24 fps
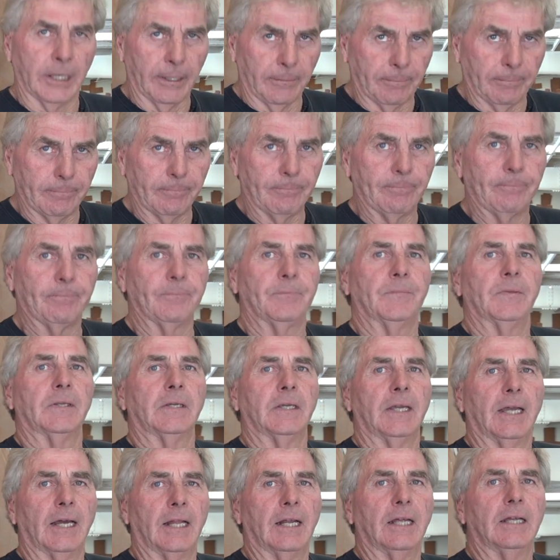Yep.
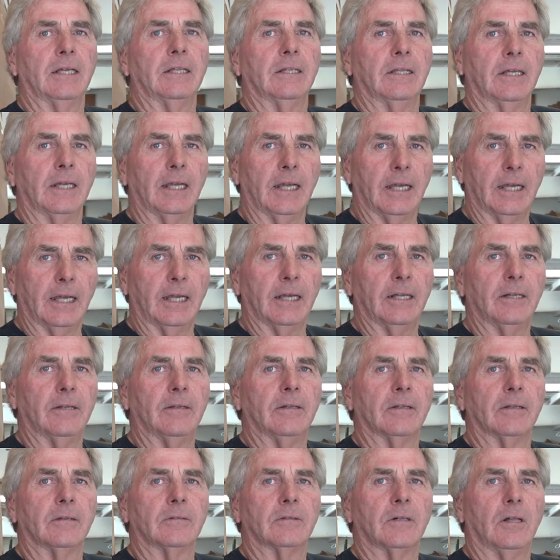The galley, the head,
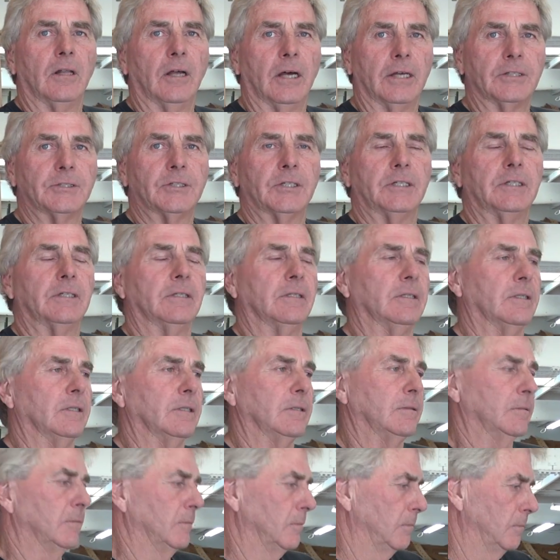the closet, and
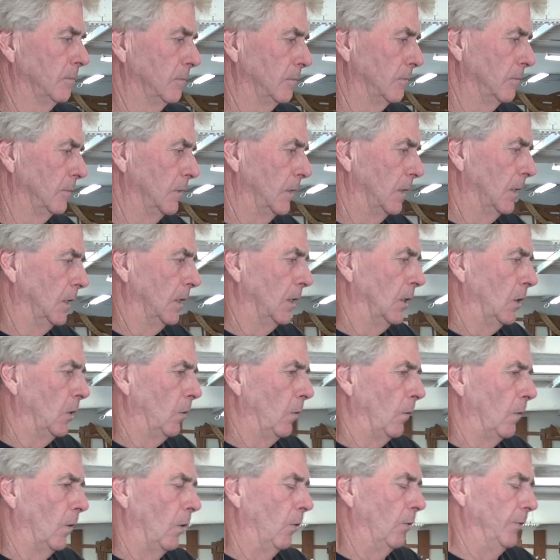
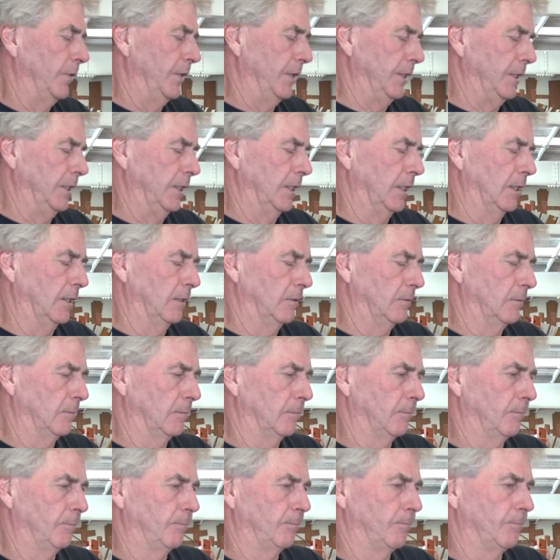and the
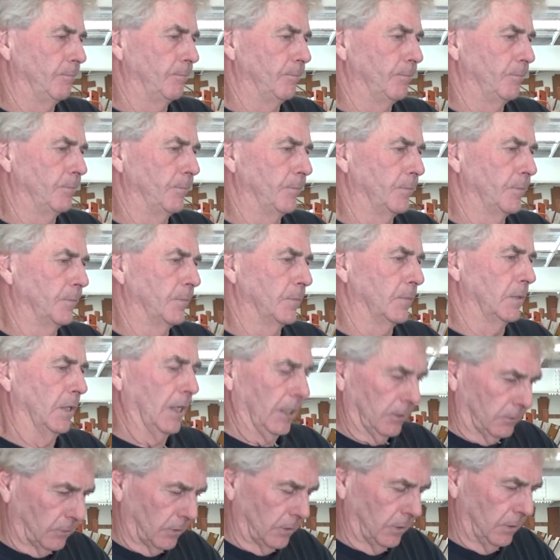
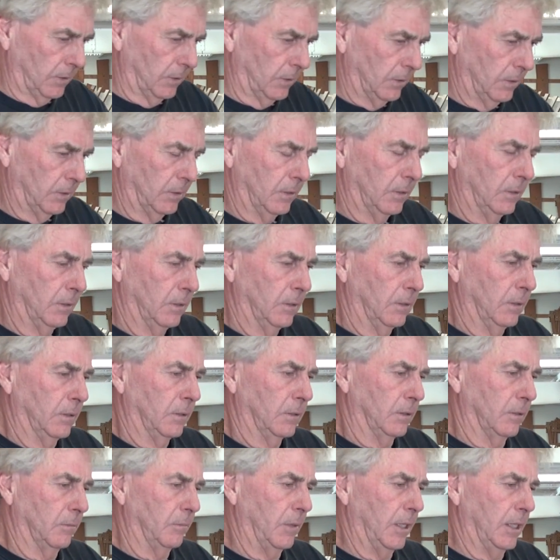electrical,
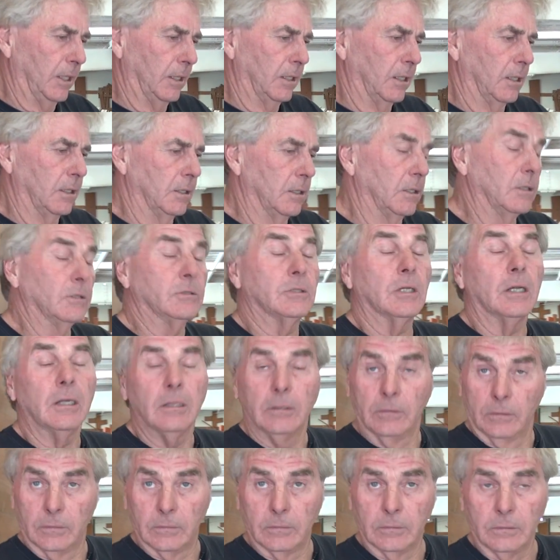the main
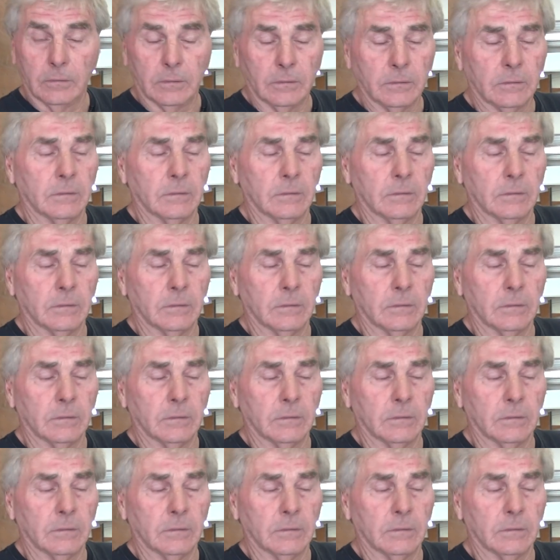saloon.